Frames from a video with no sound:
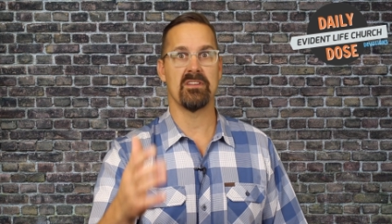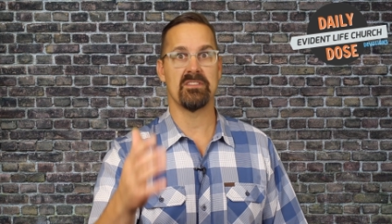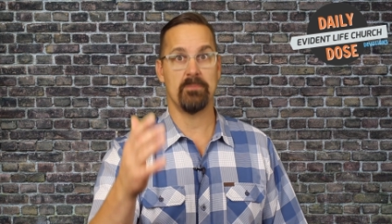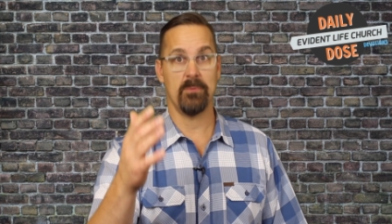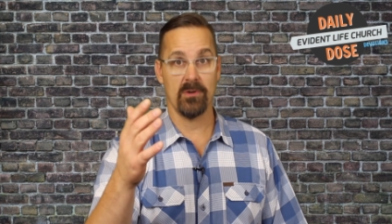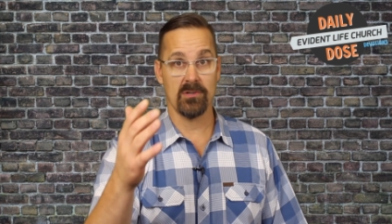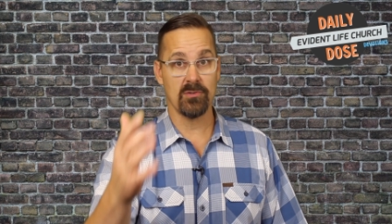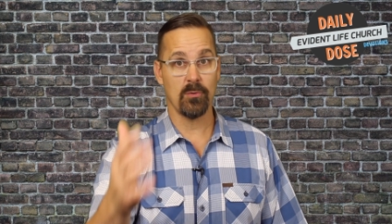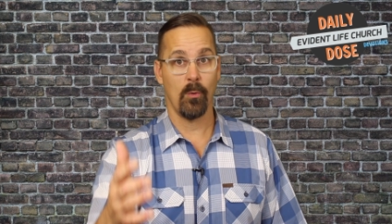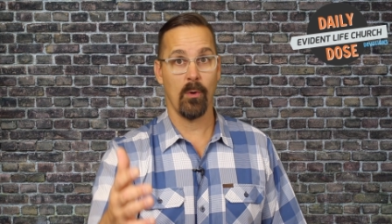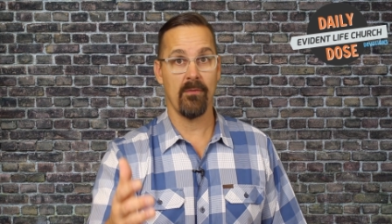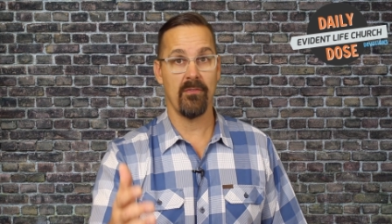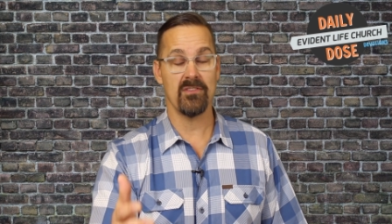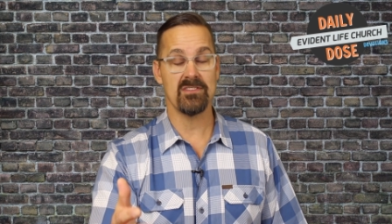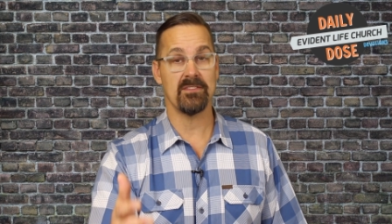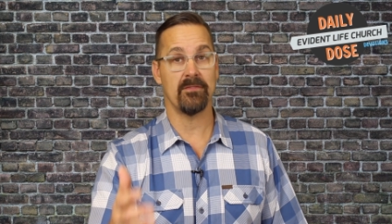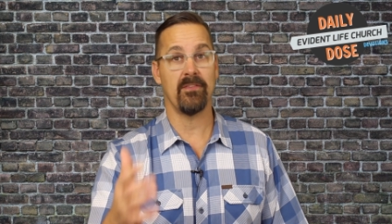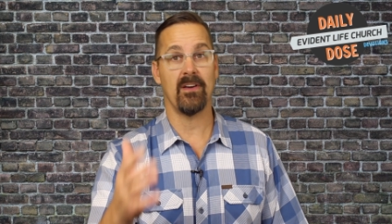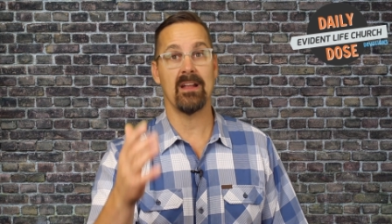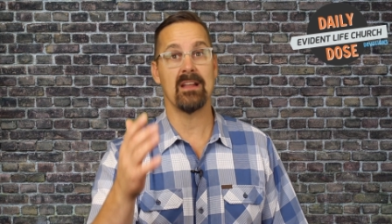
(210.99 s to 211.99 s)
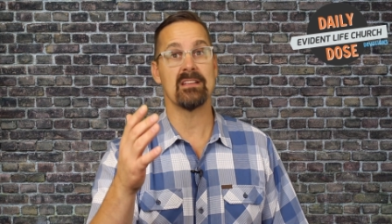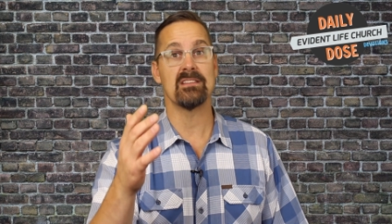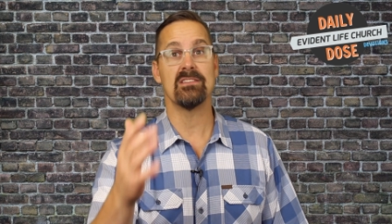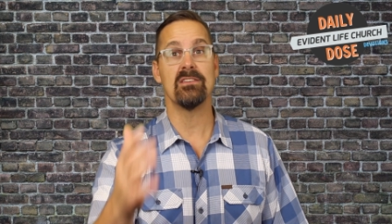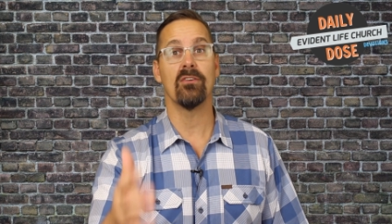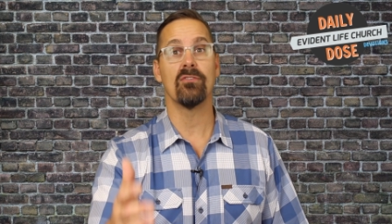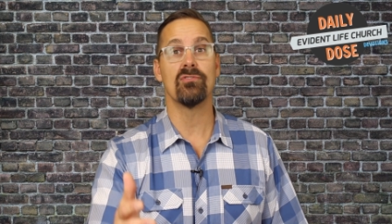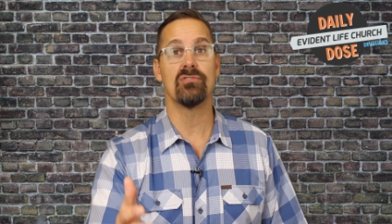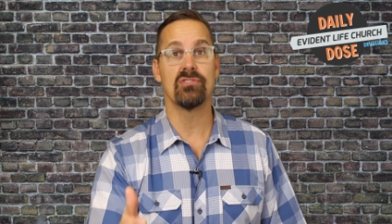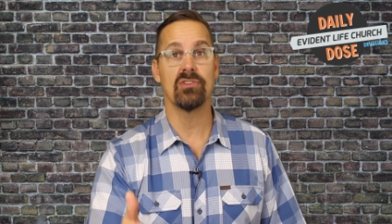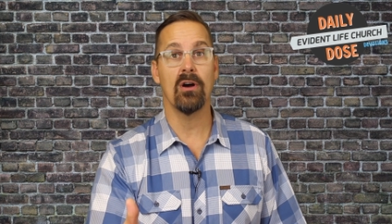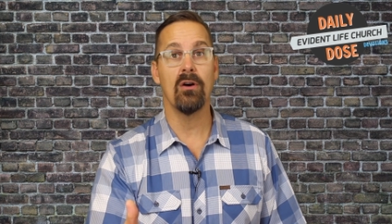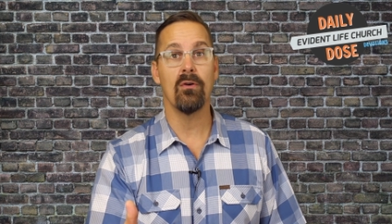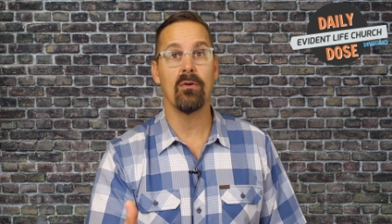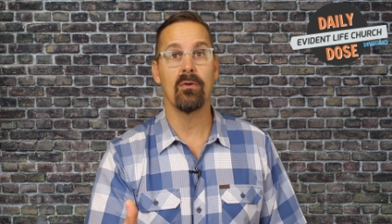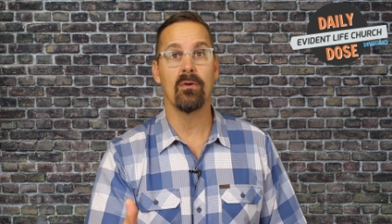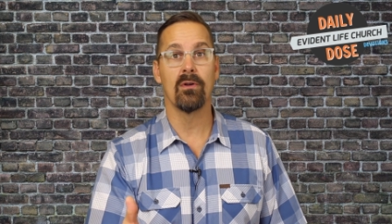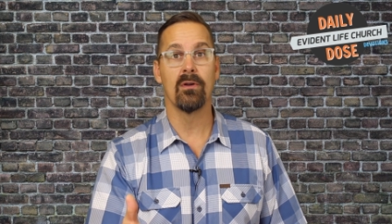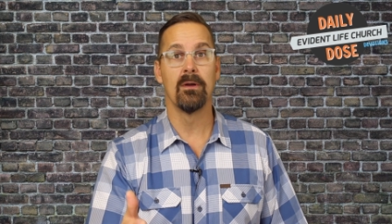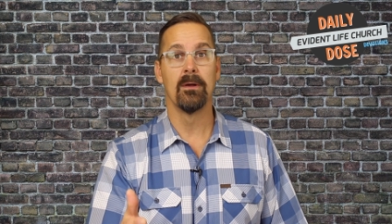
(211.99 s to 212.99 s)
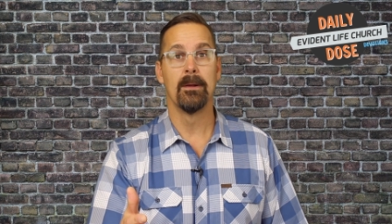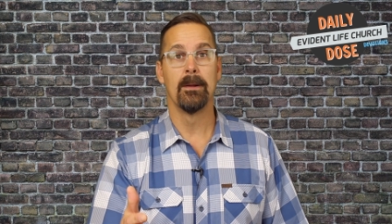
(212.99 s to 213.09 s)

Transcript: Spiritual warfare is a fight, it's no joke.